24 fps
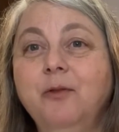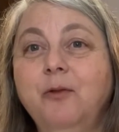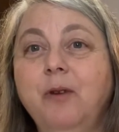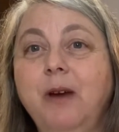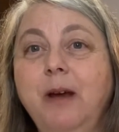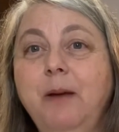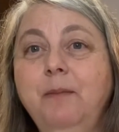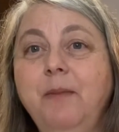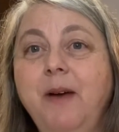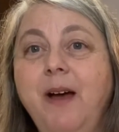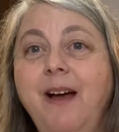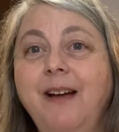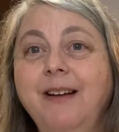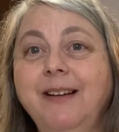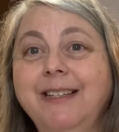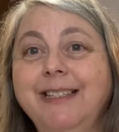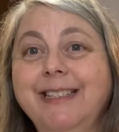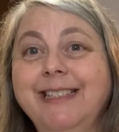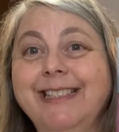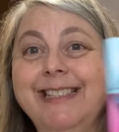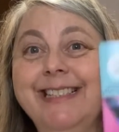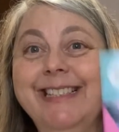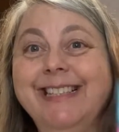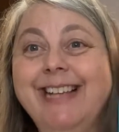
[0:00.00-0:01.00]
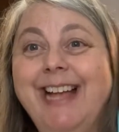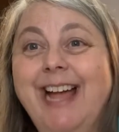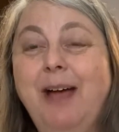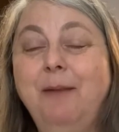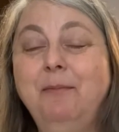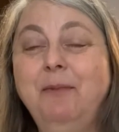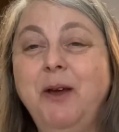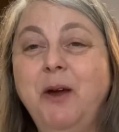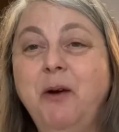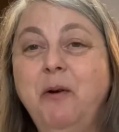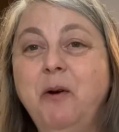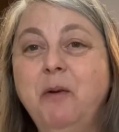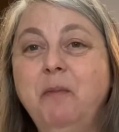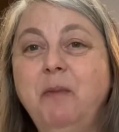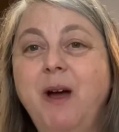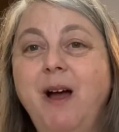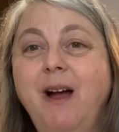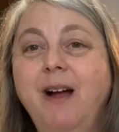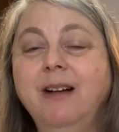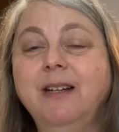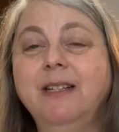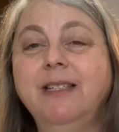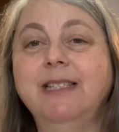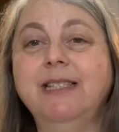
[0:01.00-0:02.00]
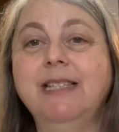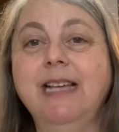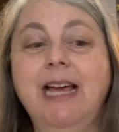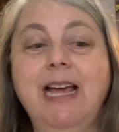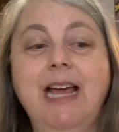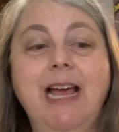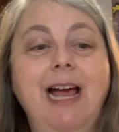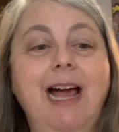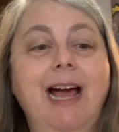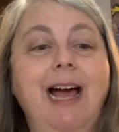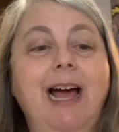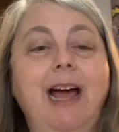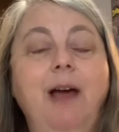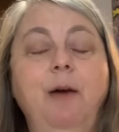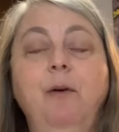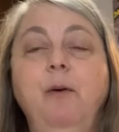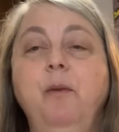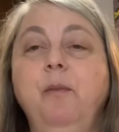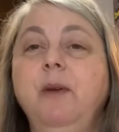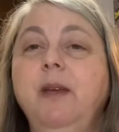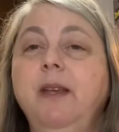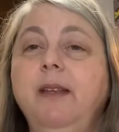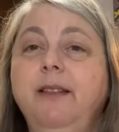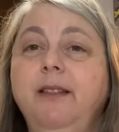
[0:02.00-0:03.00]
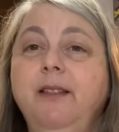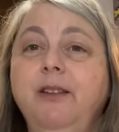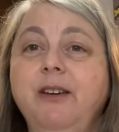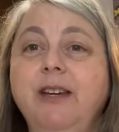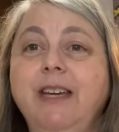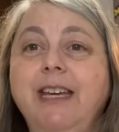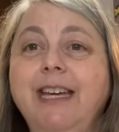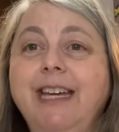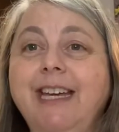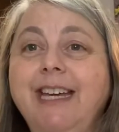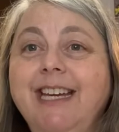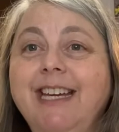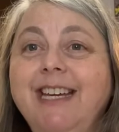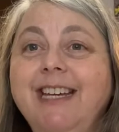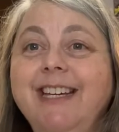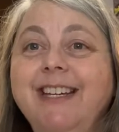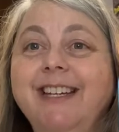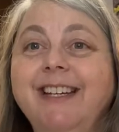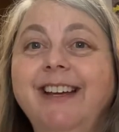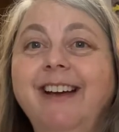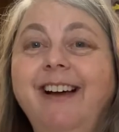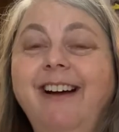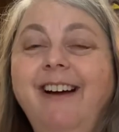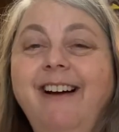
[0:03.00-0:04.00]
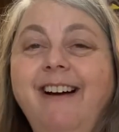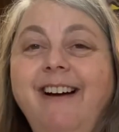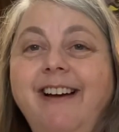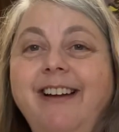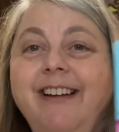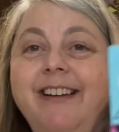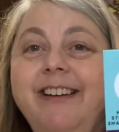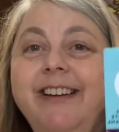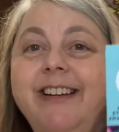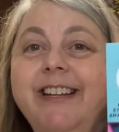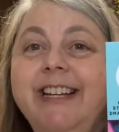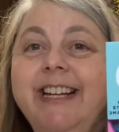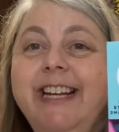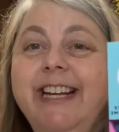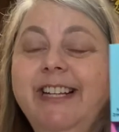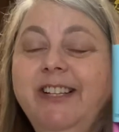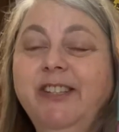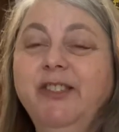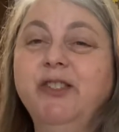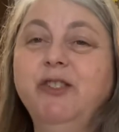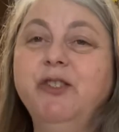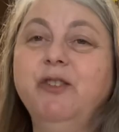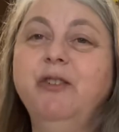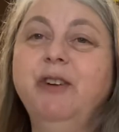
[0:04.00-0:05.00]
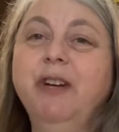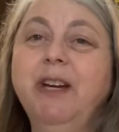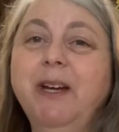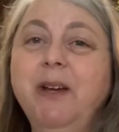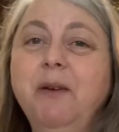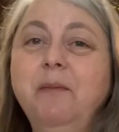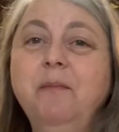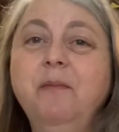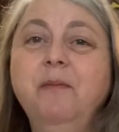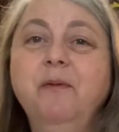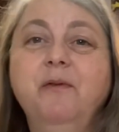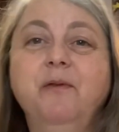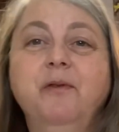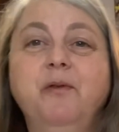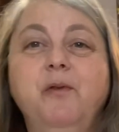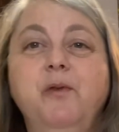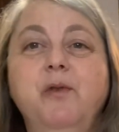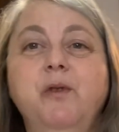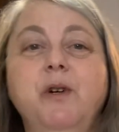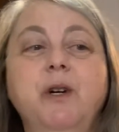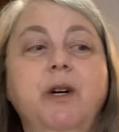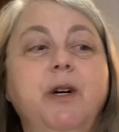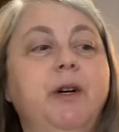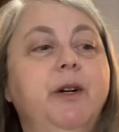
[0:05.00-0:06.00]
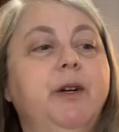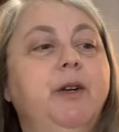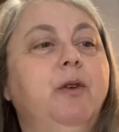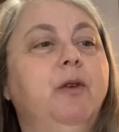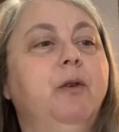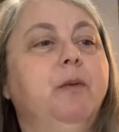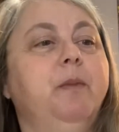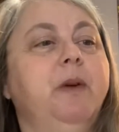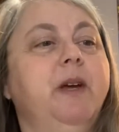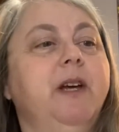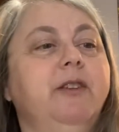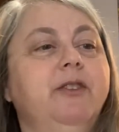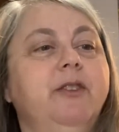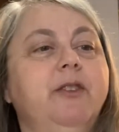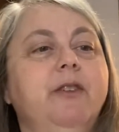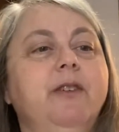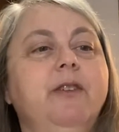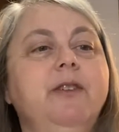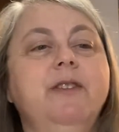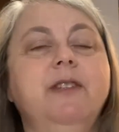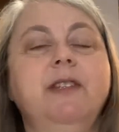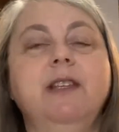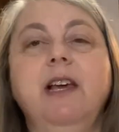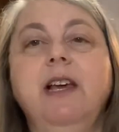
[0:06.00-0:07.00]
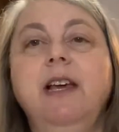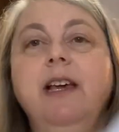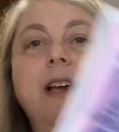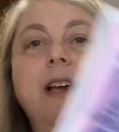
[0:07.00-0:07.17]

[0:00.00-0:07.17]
great box, happy hour box. I will be looking on Instagram for your pictures